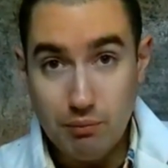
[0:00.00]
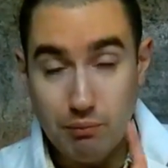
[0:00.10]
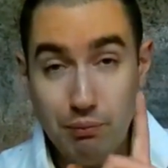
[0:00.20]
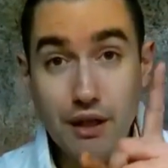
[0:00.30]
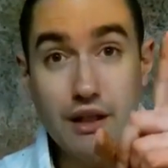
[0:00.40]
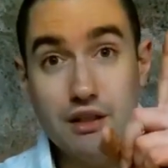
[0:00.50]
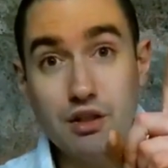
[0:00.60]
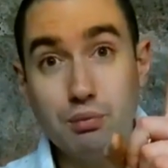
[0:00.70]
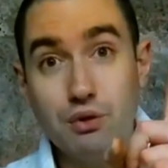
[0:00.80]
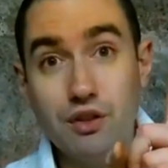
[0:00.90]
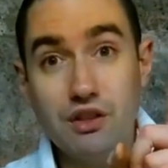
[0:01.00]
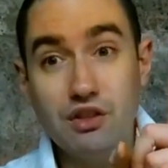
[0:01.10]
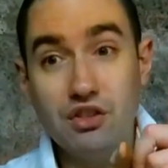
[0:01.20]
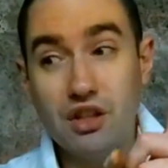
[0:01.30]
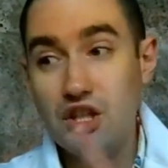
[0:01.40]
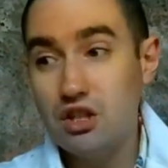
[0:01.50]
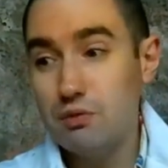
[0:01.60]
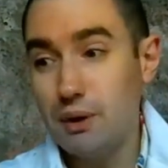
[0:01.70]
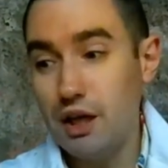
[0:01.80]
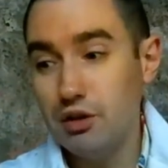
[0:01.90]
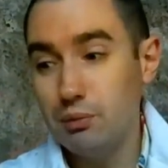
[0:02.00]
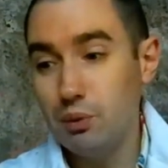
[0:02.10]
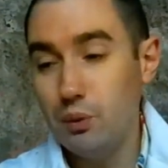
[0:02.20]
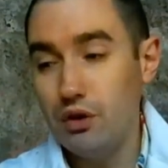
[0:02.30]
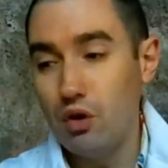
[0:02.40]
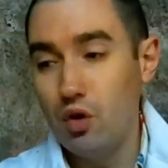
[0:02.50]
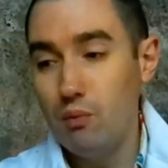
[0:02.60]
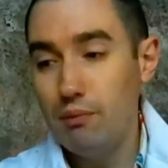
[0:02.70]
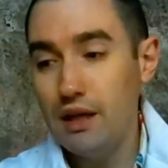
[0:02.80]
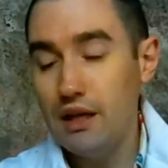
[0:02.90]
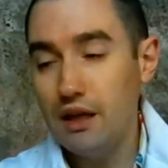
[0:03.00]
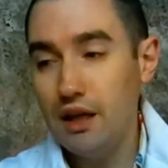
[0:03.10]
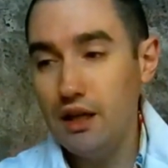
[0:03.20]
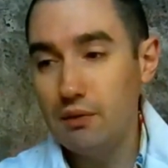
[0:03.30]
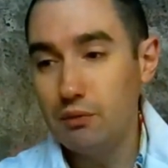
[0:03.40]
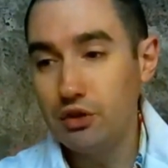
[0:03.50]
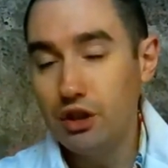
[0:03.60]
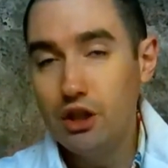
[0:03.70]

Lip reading: But it does prove that distillation is possible with homemade items.